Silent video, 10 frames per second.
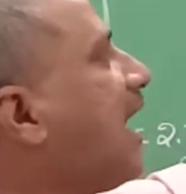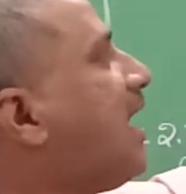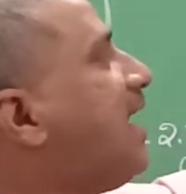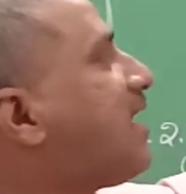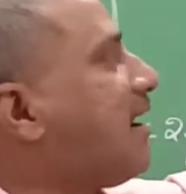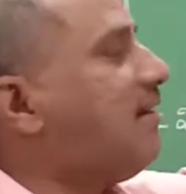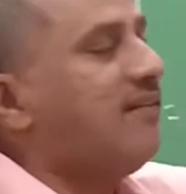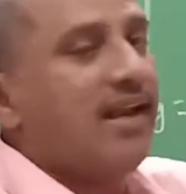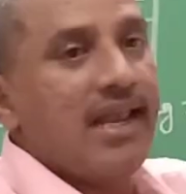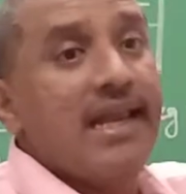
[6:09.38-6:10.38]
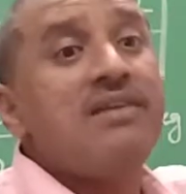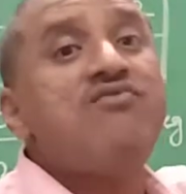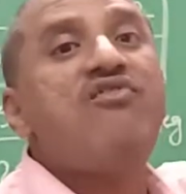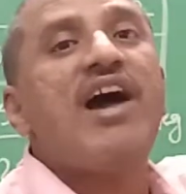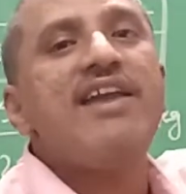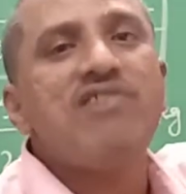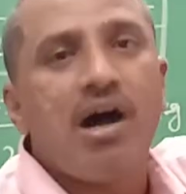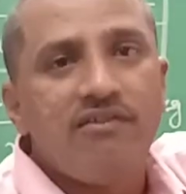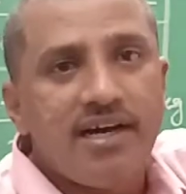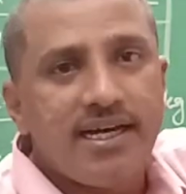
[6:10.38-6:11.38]
can it travel in 5
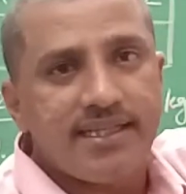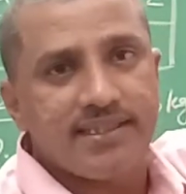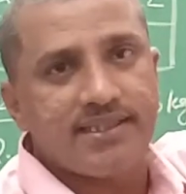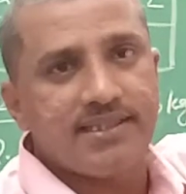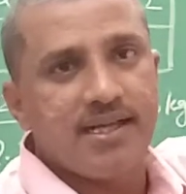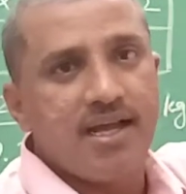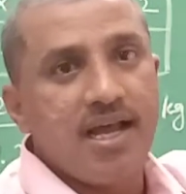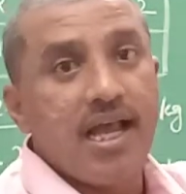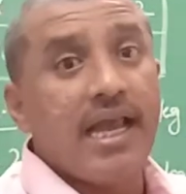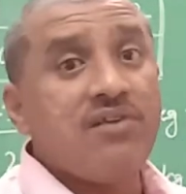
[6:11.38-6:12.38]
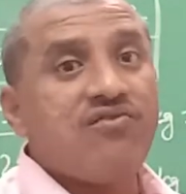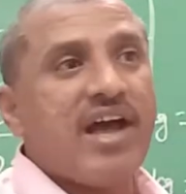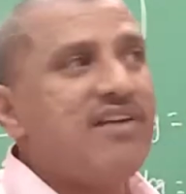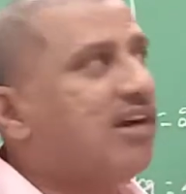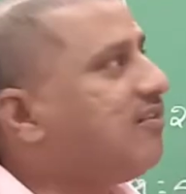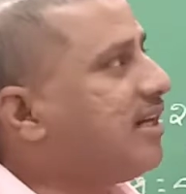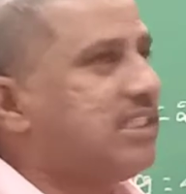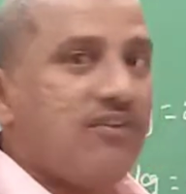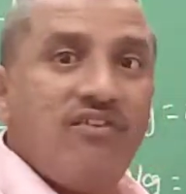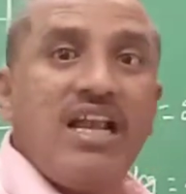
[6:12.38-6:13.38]
hours? In 5
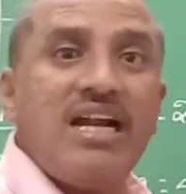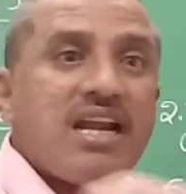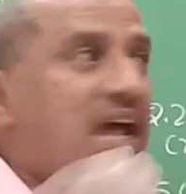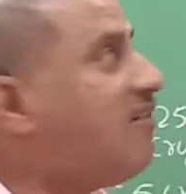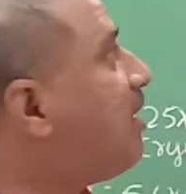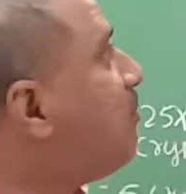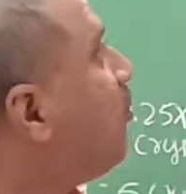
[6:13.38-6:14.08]
hours, will it travel